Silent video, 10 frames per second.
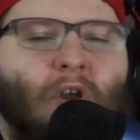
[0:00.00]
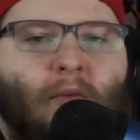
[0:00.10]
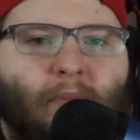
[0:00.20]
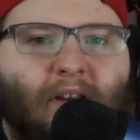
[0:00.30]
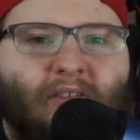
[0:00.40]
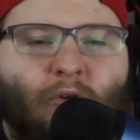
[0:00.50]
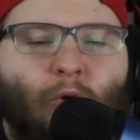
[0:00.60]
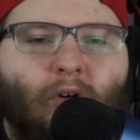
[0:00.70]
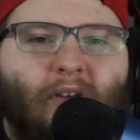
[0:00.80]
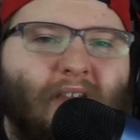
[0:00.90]
But it's
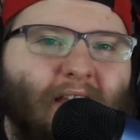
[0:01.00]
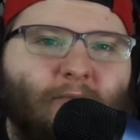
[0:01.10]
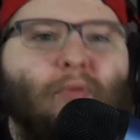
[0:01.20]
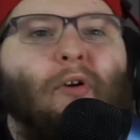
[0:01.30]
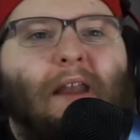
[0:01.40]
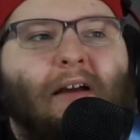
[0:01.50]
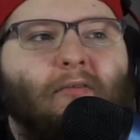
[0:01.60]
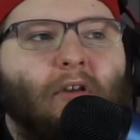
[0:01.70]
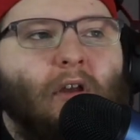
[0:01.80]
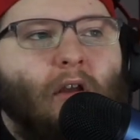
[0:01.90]
cool because I can point
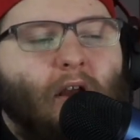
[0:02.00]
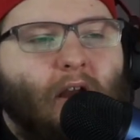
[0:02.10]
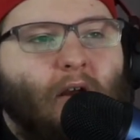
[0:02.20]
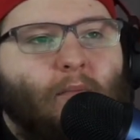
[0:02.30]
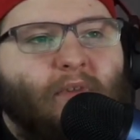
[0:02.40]
out um,